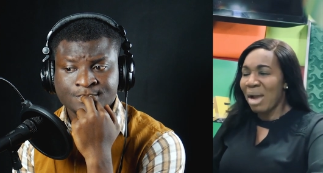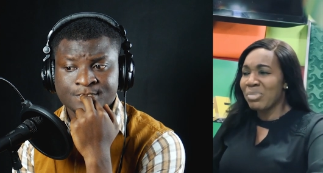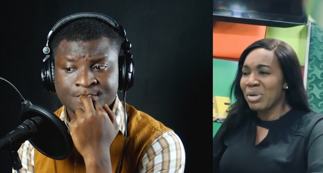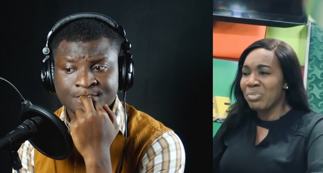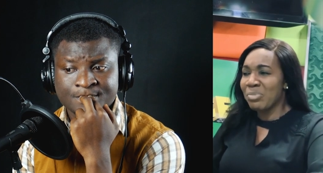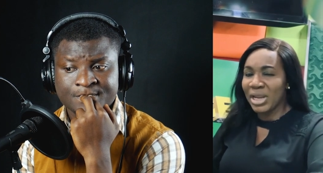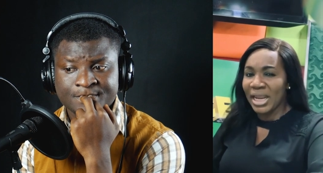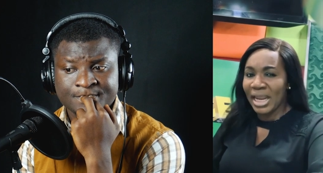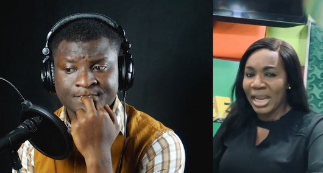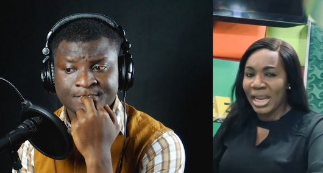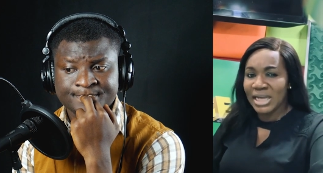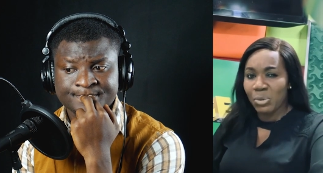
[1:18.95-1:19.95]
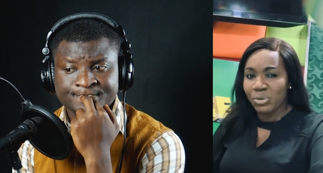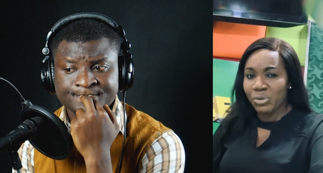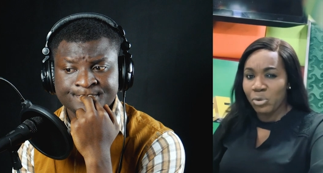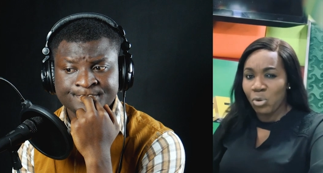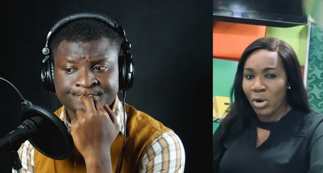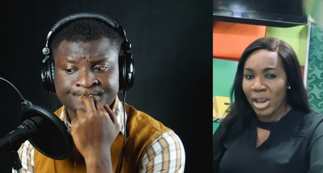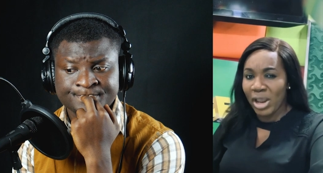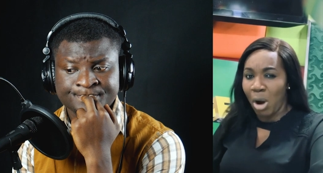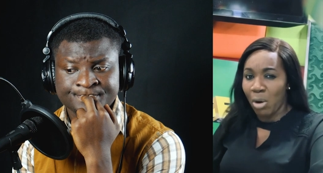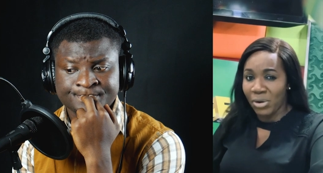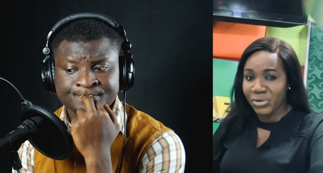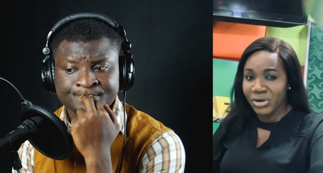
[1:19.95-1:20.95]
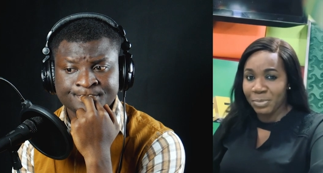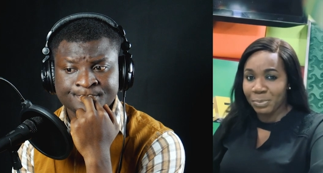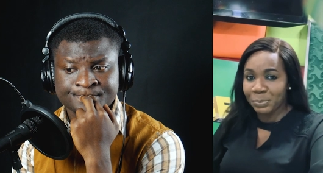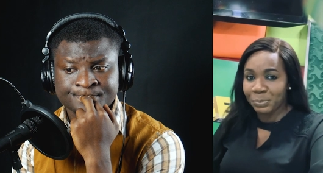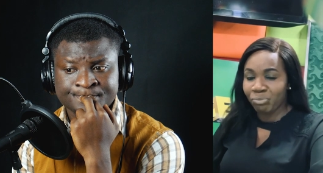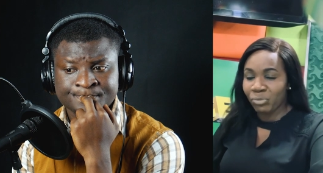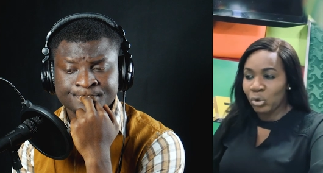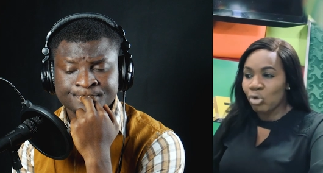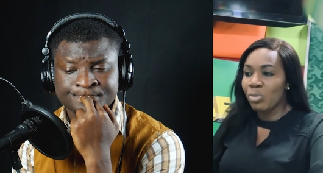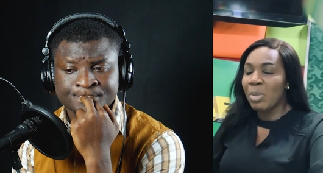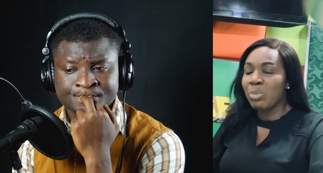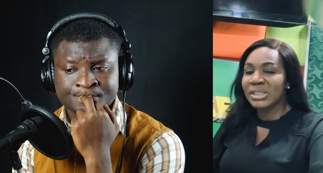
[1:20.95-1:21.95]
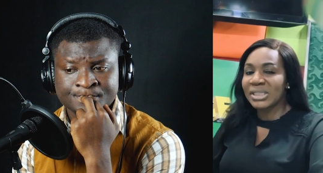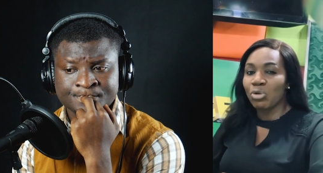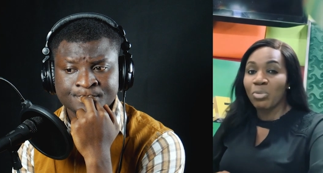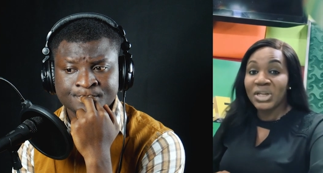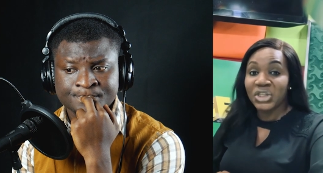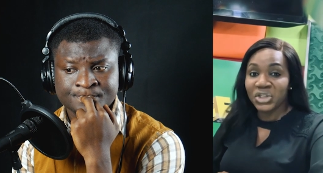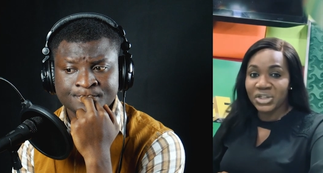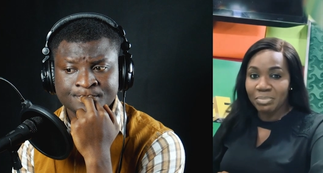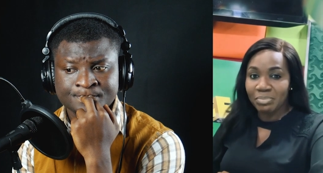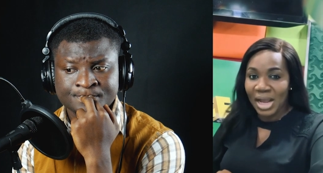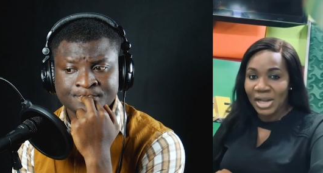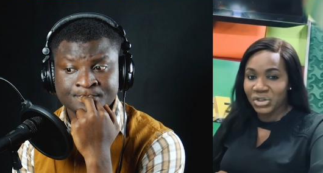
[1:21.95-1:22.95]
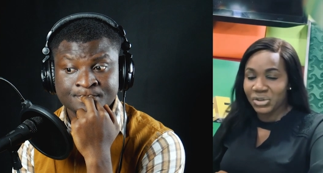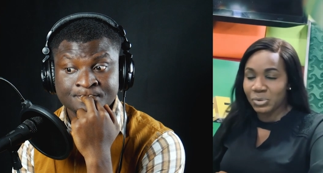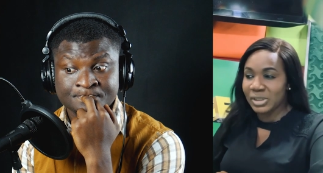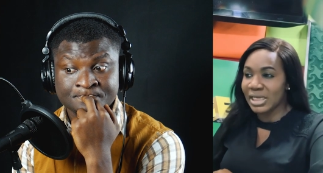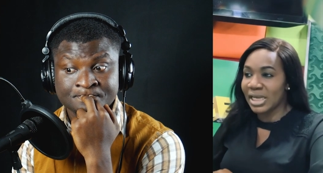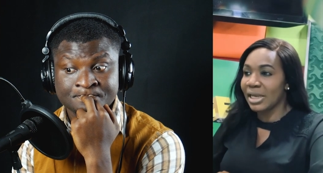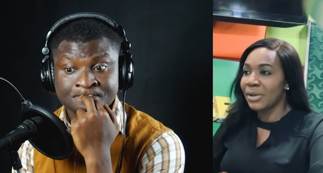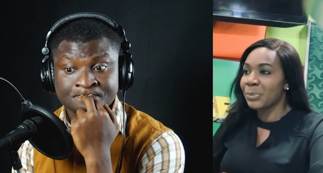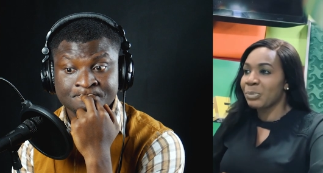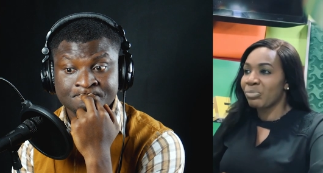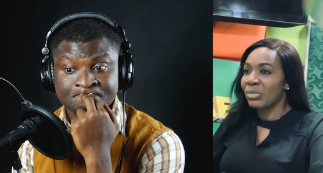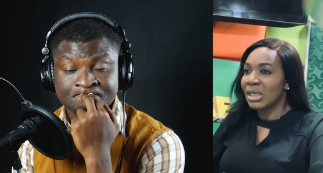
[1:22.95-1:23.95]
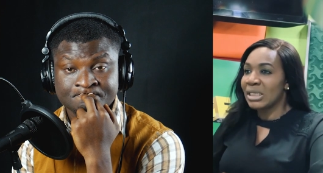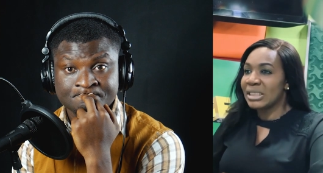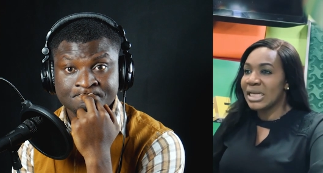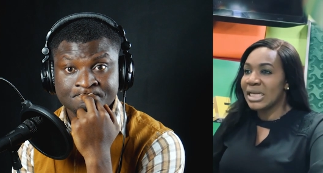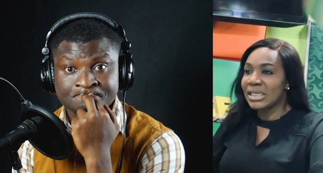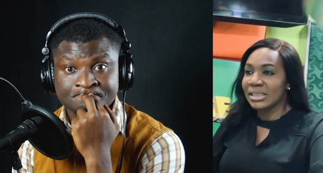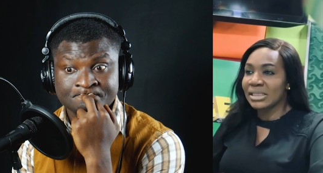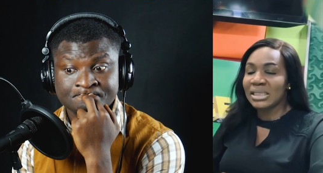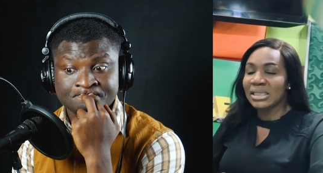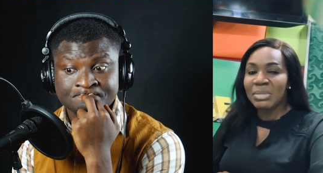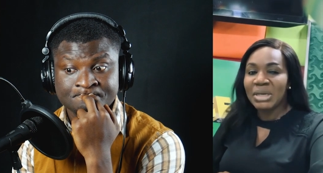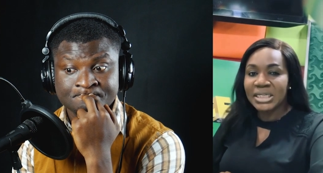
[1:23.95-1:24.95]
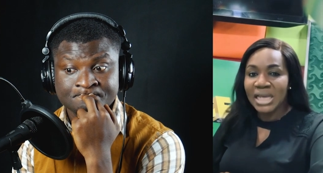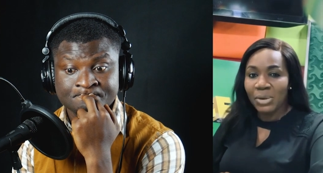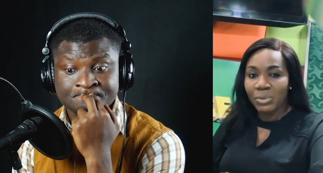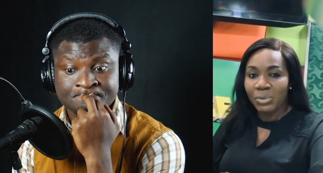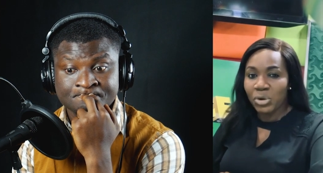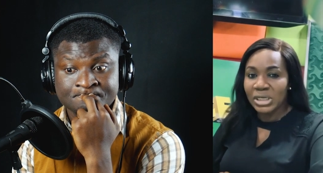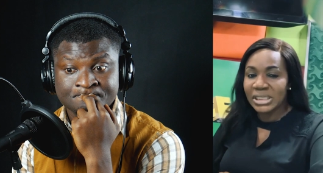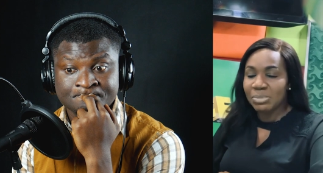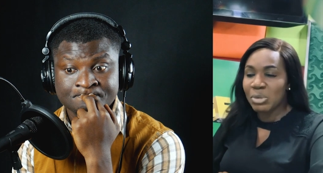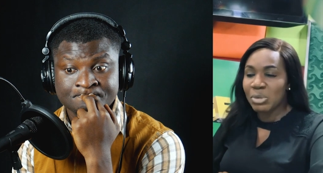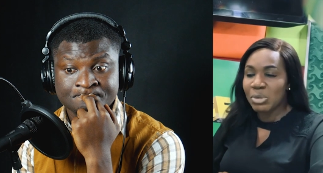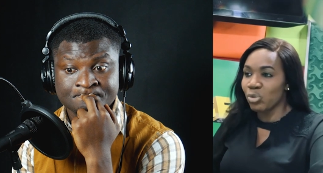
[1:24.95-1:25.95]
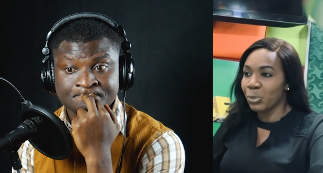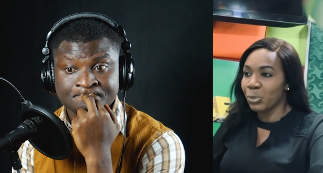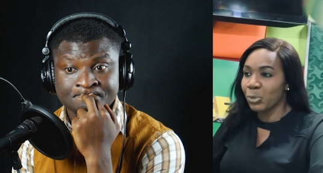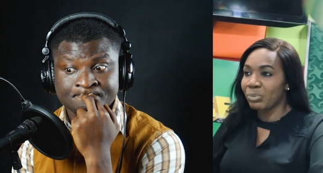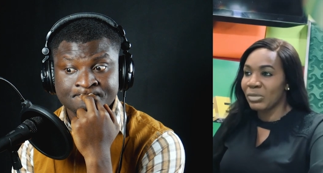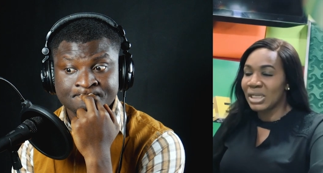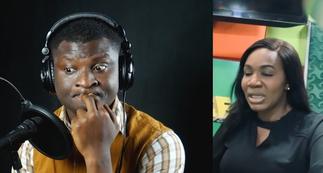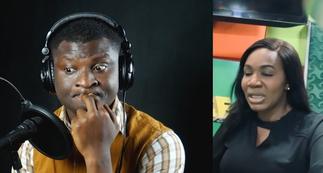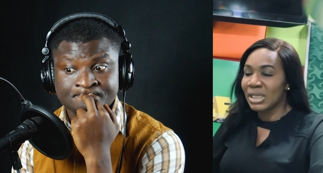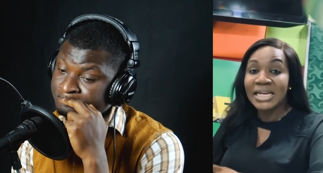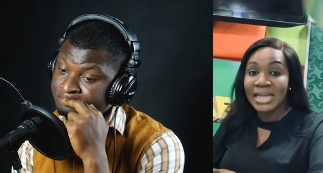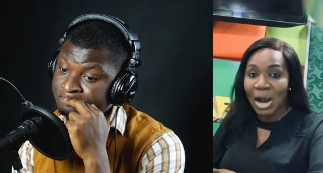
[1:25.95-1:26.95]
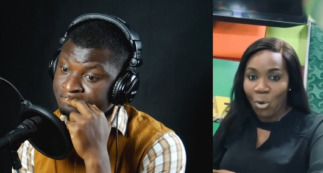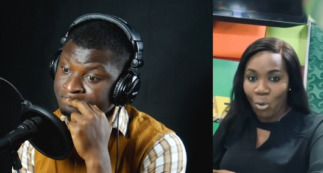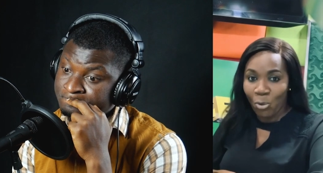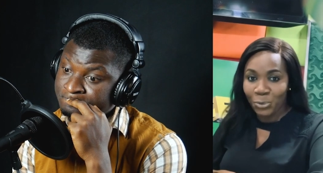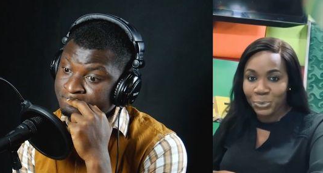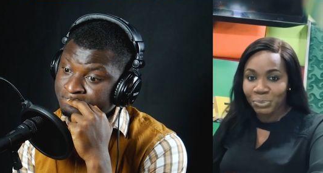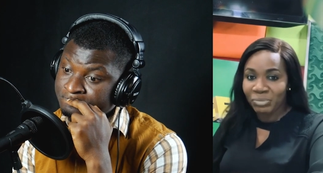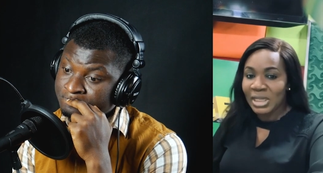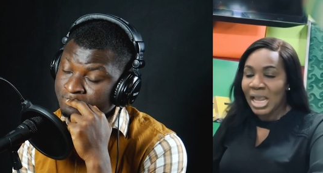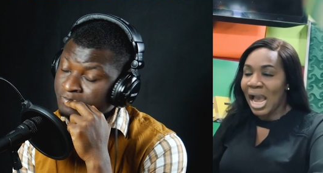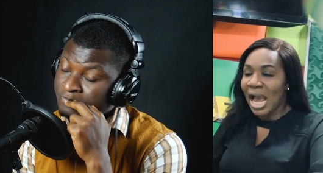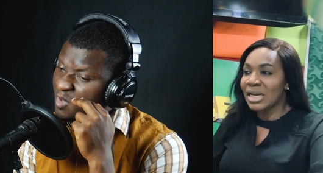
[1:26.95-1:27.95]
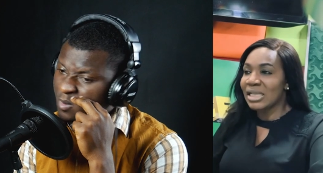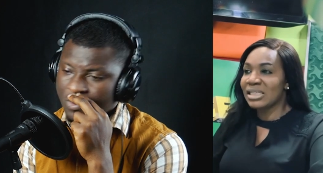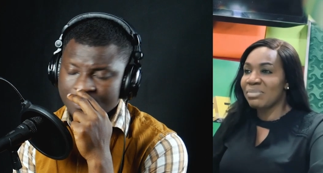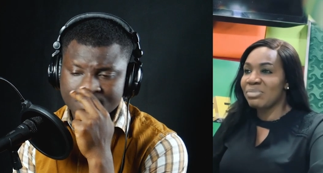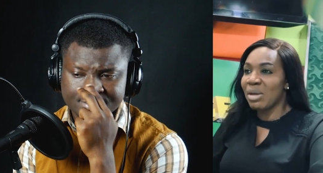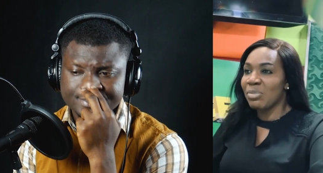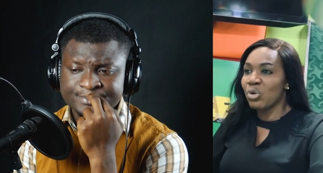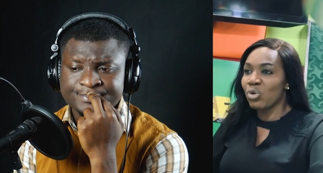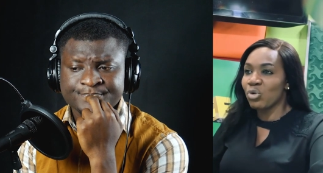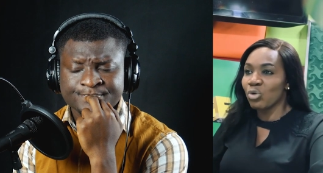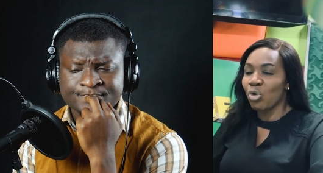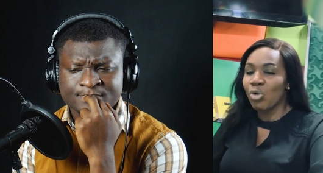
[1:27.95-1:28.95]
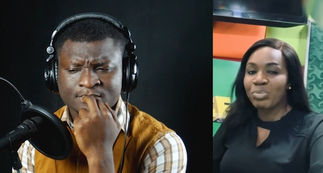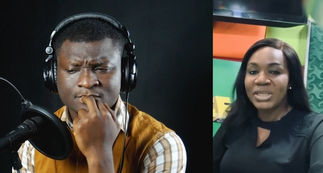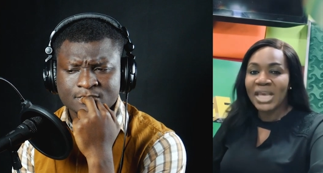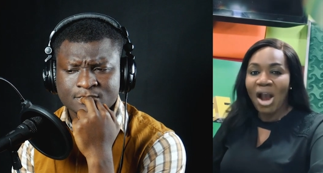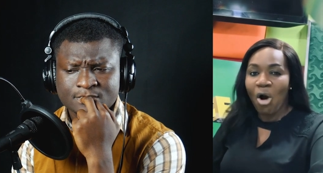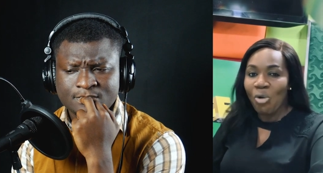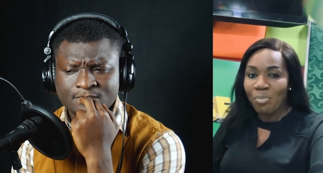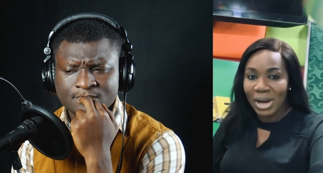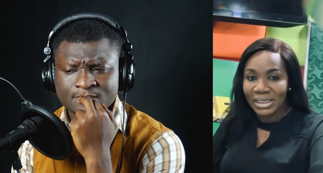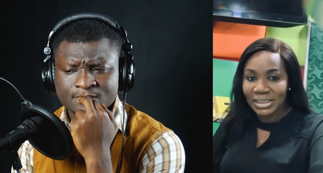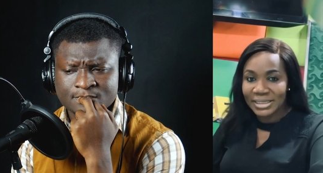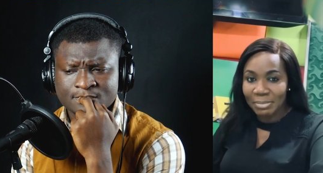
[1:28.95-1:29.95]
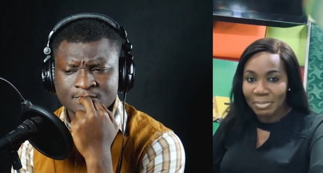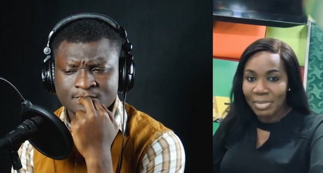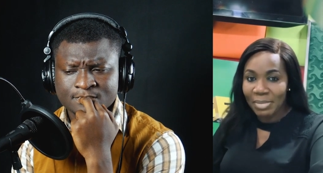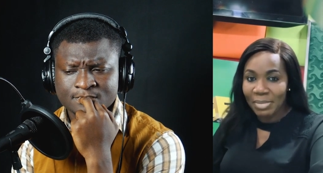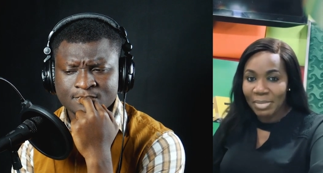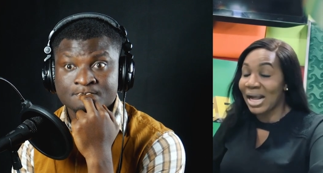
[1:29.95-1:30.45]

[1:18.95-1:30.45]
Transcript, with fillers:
Speaker 1: and my baby a deal with her ever worry him over good son of a chim actually say the entire system media will want to send me kunu, Nemin Naho. And I said, Be a Mikunu, Opia or Mantem,